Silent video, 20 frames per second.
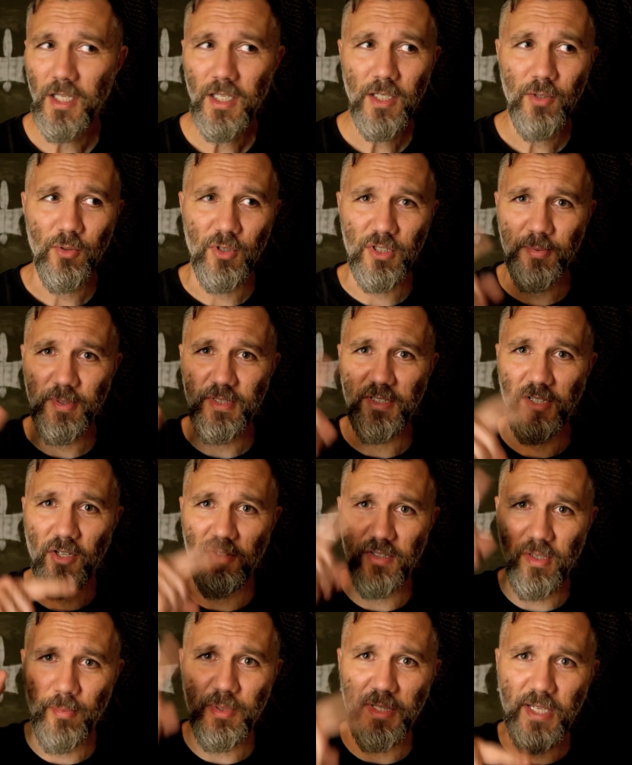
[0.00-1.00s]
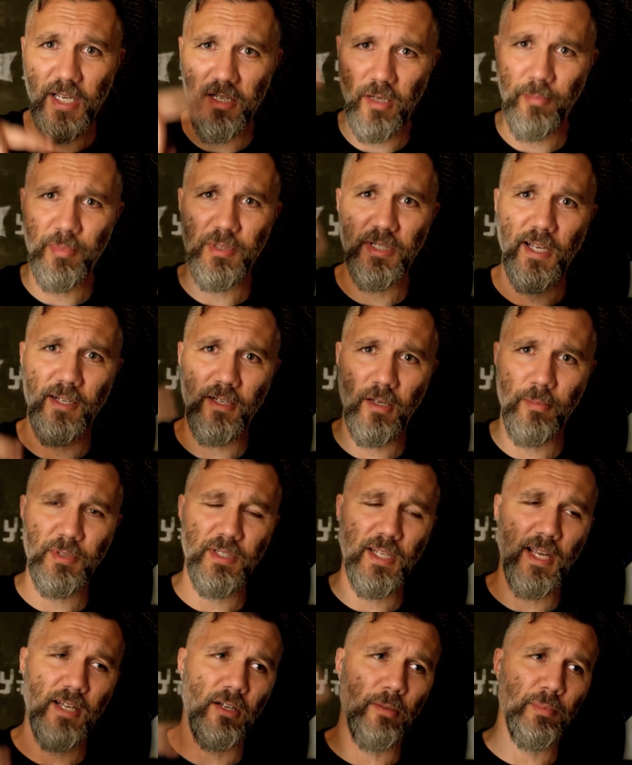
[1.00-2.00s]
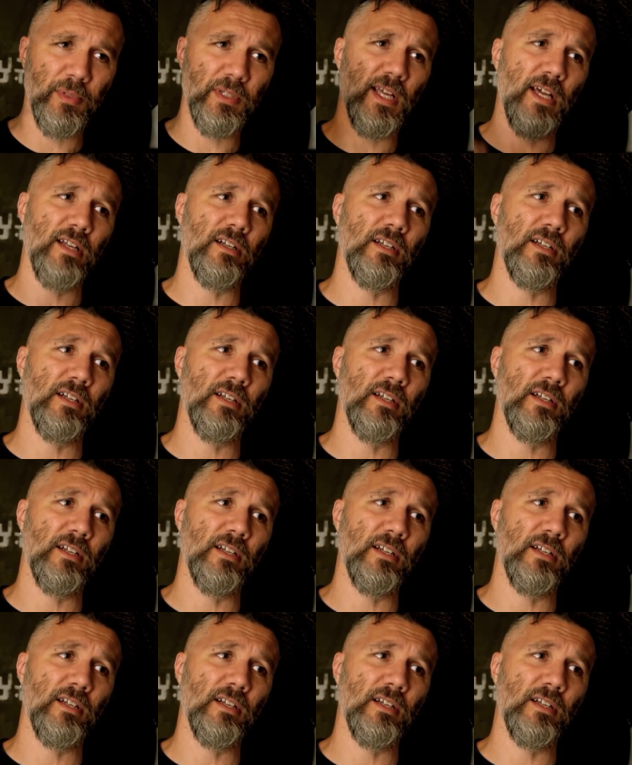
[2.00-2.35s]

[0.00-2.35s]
which means it goes up and down, up and down, up and down, up and down. And